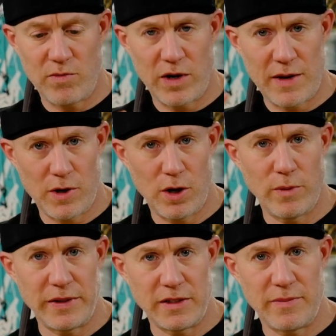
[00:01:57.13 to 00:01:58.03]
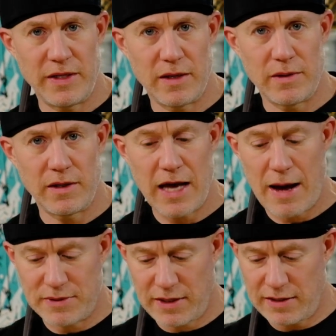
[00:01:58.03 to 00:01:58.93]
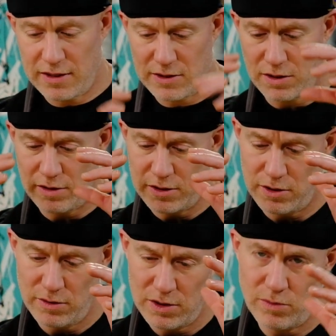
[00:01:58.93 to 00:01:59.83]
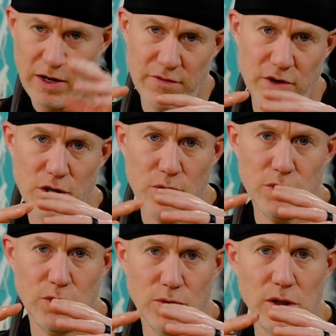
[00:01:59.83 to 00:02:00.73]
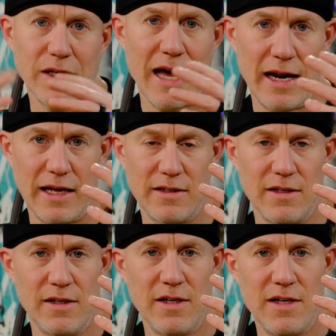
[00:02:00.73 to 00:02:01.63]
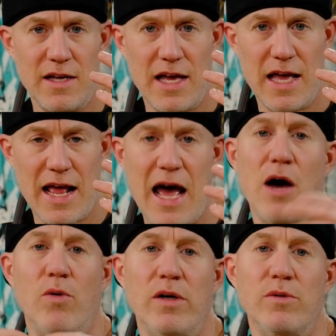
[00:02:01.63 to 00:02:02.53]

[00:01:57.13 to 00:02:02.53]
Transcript: and what I'm hoping to be able to encapsulate this all into is a way for you to look at it and how it